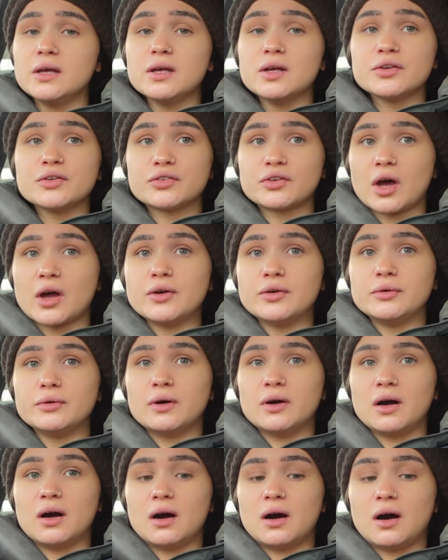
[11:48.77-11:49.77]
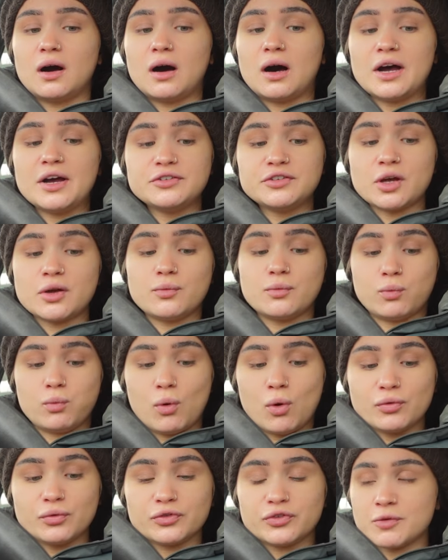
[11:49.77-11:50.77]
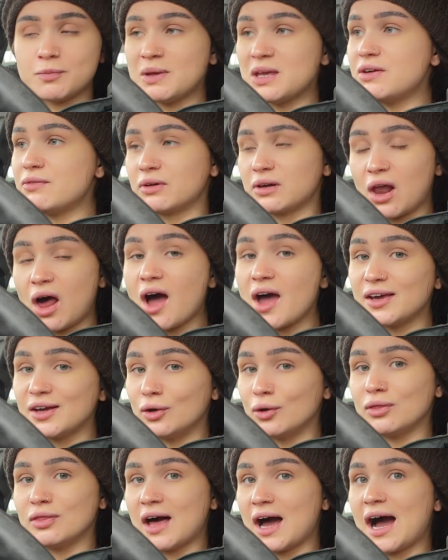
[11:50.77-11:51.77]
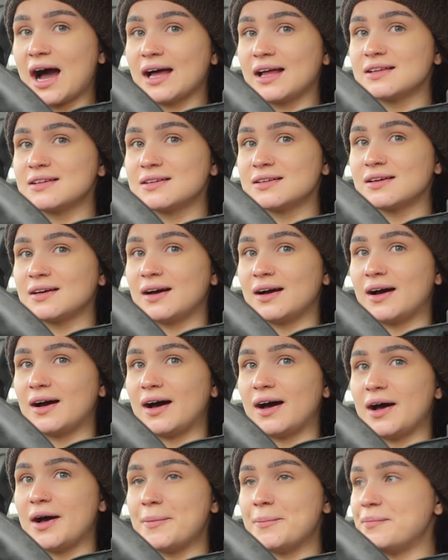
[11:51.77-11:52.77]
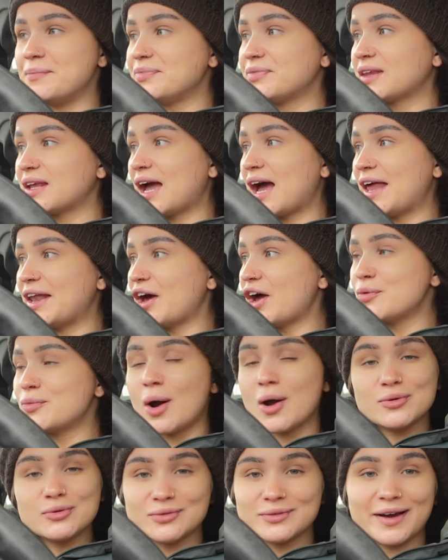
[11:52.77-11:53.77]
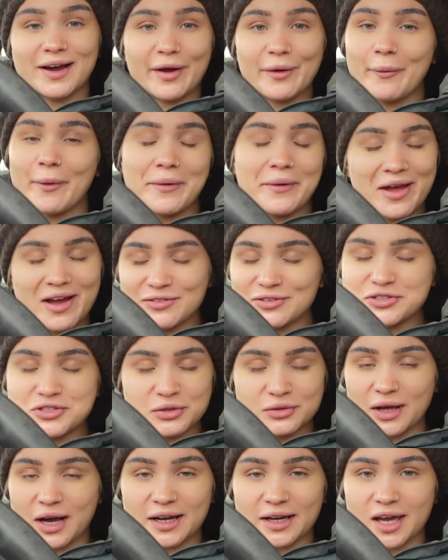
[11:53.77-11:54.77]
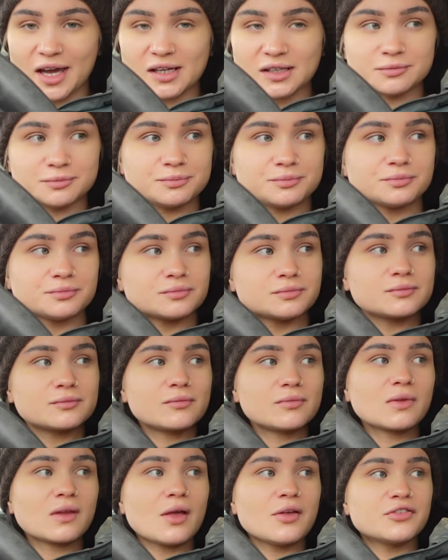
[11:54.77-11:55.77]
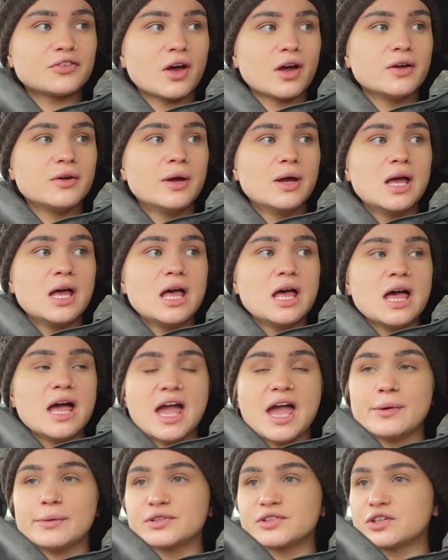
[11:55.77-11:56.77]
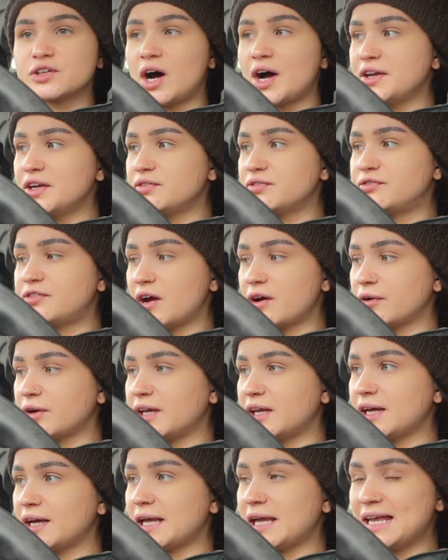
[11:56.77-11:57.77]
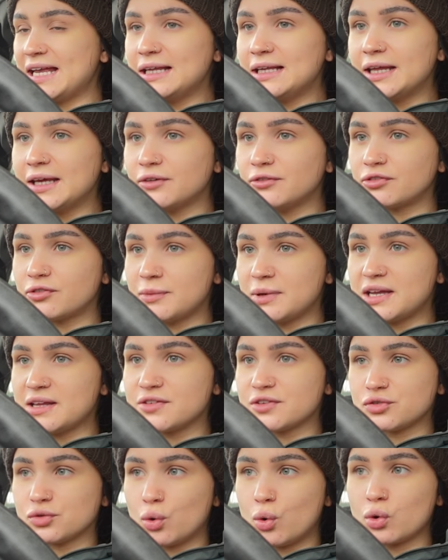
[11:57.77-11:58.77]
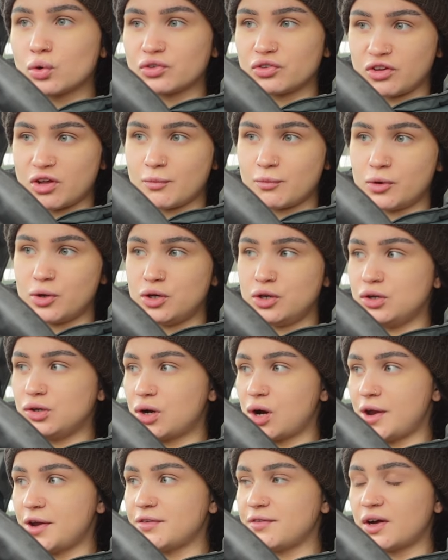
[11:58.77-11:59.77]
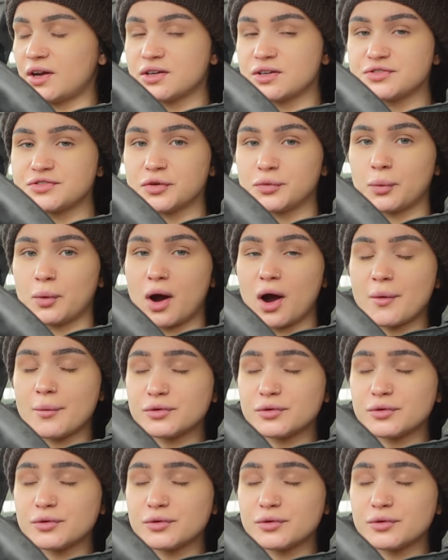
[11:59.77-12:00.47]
So I don't want to be relying on that, and I won't ever do that again. So it was kind of very healing for me to talk to someone who kind of understood what I